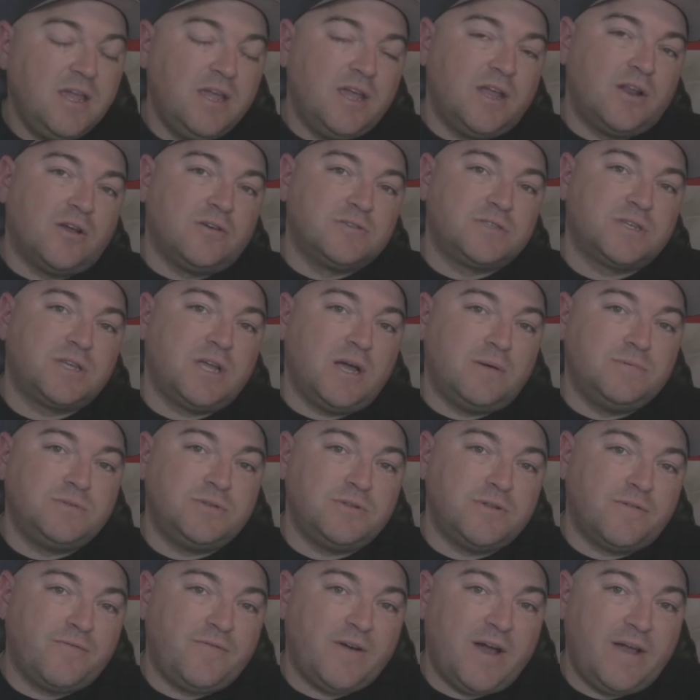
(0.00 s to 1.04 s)
It also comes with
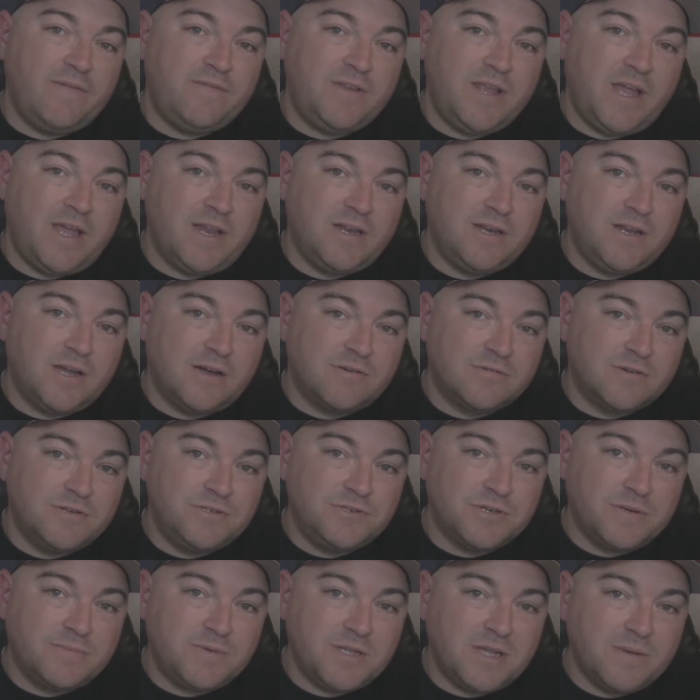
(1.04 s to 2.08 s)
your 510 Delrin
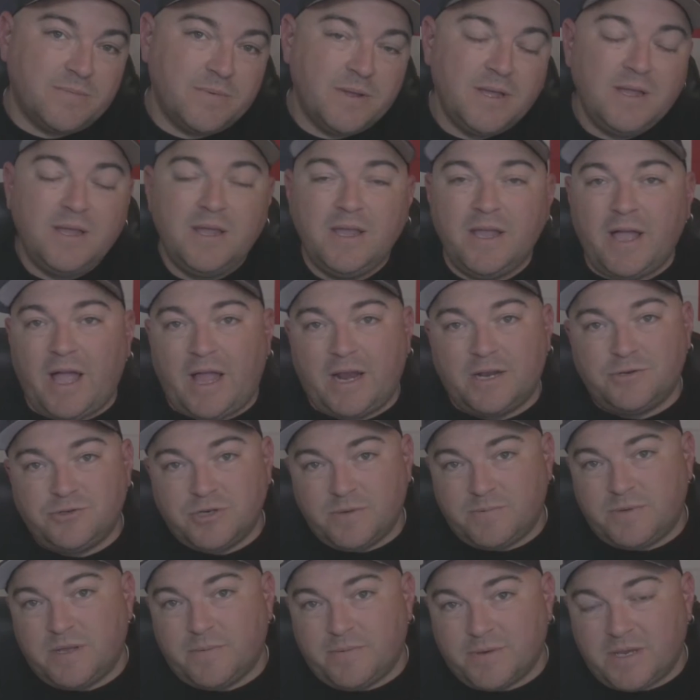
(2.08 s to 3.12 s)
drip tip and a
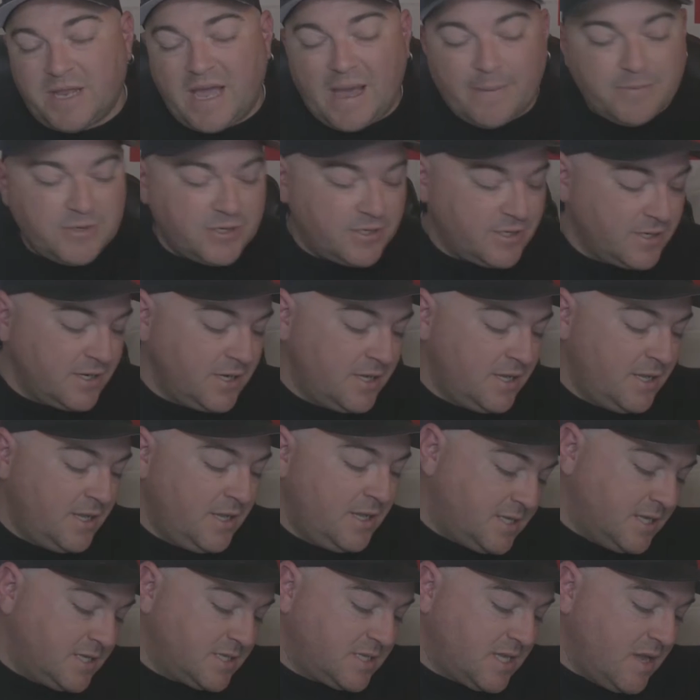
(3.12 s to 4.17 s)
drip tip adapter. It
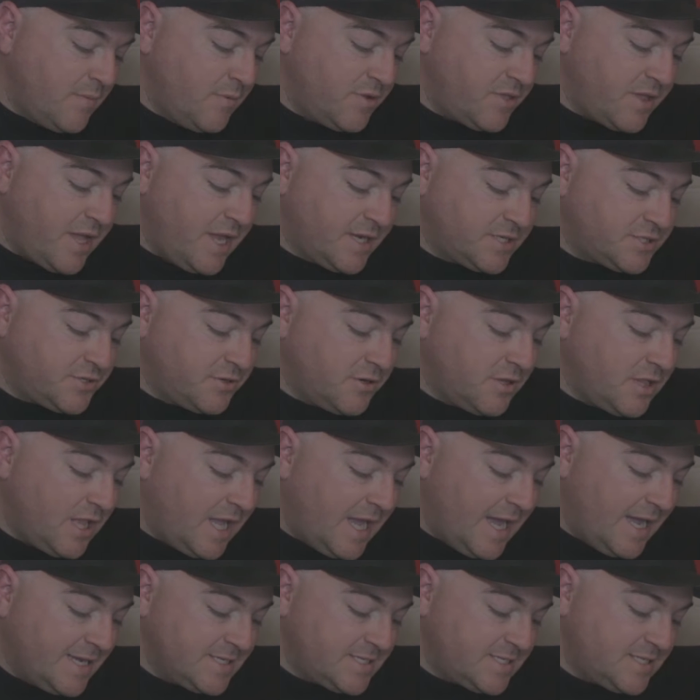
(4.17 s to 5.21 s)
does come with extra
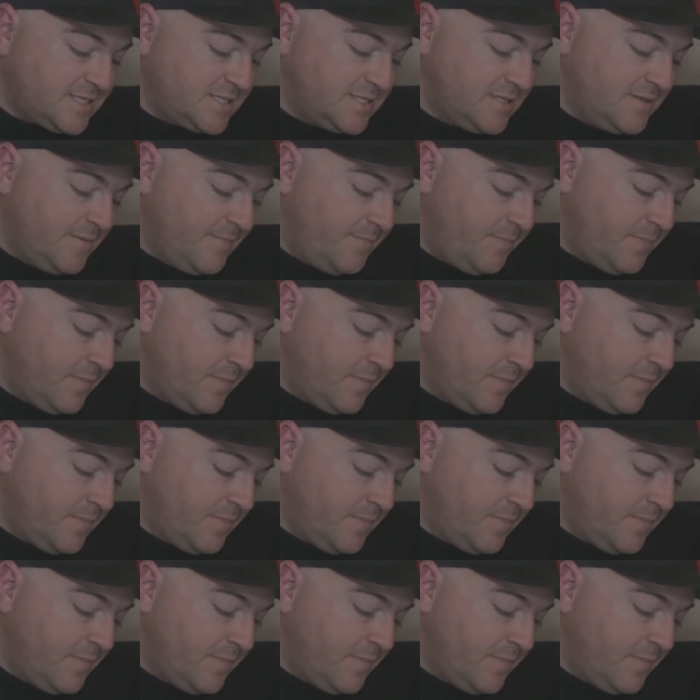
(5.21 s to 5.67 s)
glass.